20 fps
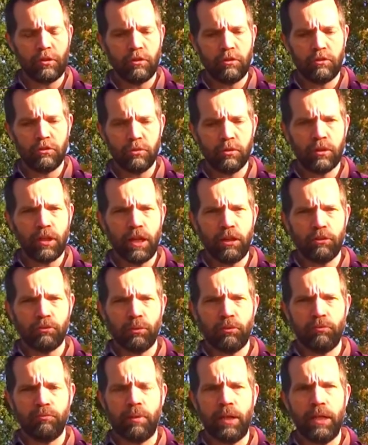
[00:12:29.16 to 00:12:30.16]
suitcase
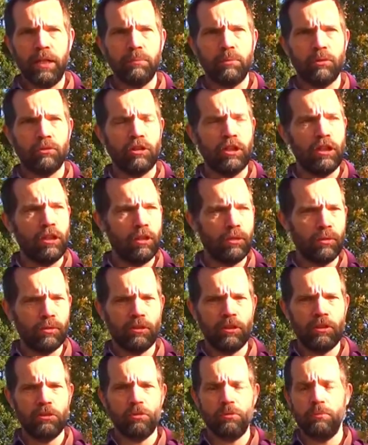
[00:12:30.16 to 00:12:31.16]
with Bibles, he looked
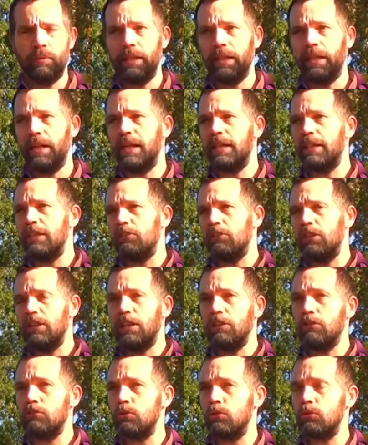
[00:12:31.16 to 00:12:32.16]
into my eyes, and
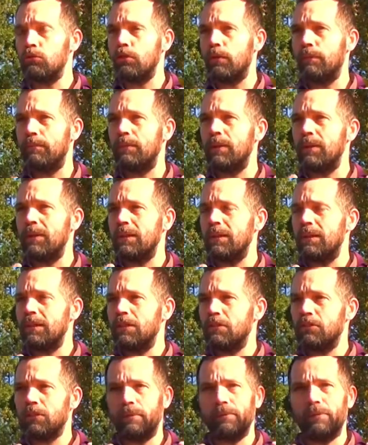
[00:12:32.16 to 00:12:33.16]
I saw
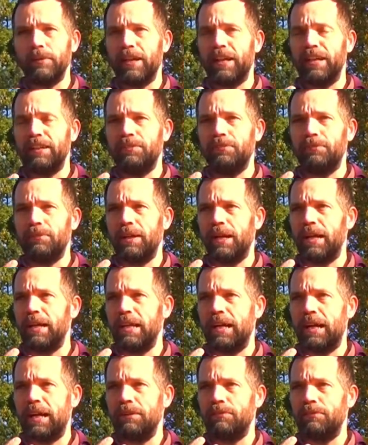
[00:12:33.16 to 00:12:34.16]
something
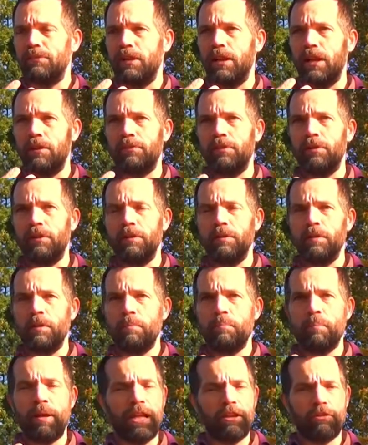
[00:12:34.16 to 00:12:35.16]
I've never
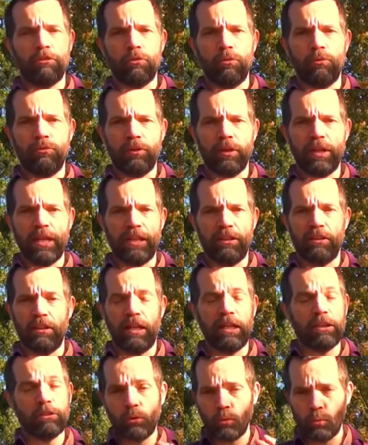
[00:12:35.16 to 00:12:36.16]
managed to forget,
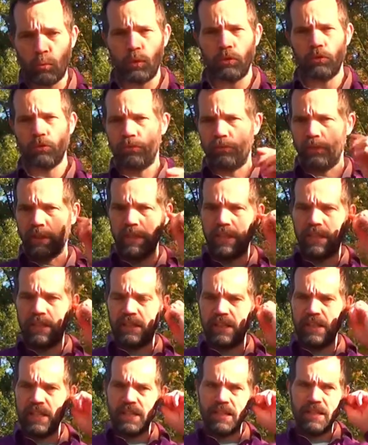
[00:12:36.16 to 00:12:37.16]
and I don't want to forget
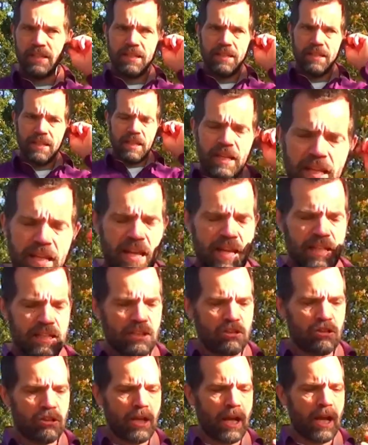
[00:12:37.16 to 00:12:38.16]
it. He had
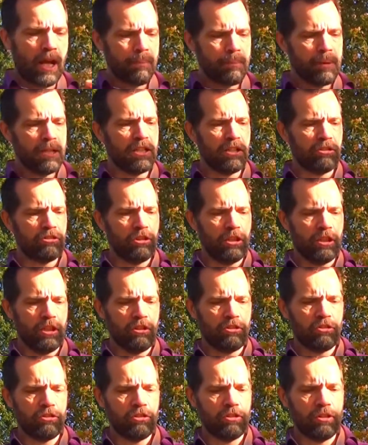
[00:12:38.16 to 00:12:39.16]
this happiness in
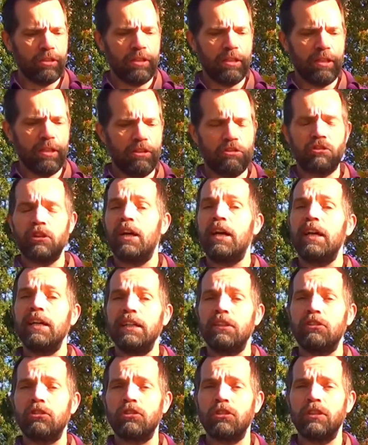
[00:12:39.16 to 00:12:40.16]
his
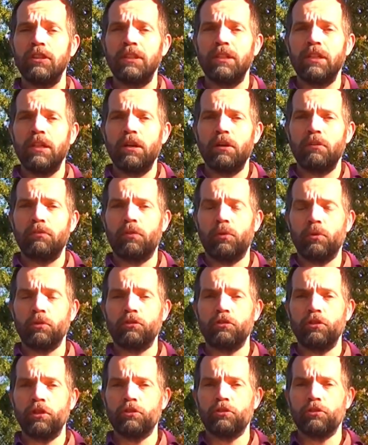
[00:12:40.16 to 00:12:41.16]
eyes for
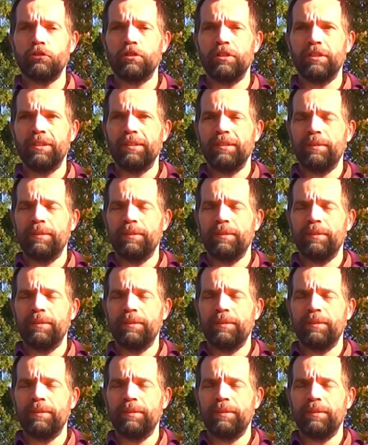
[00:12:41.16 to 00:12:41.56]
just